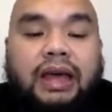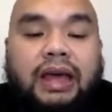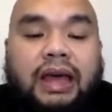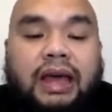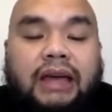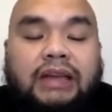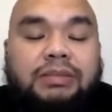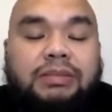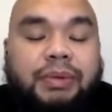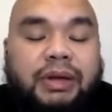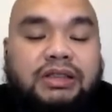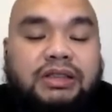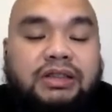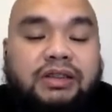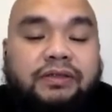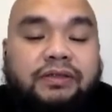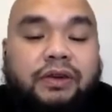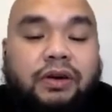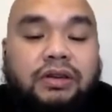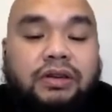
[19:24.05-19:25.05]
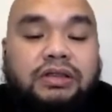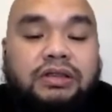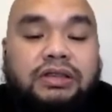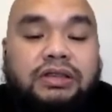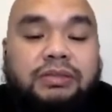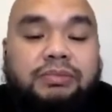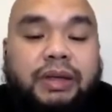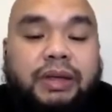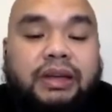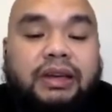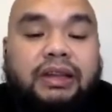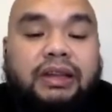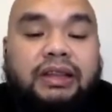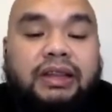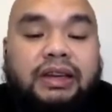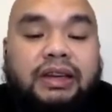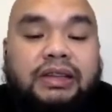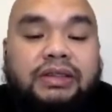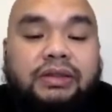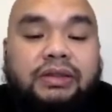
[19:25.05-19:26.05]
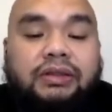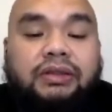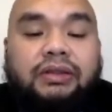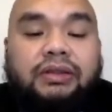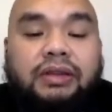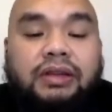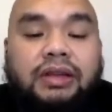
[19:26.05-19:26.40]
Expensive cost is mainly the reason.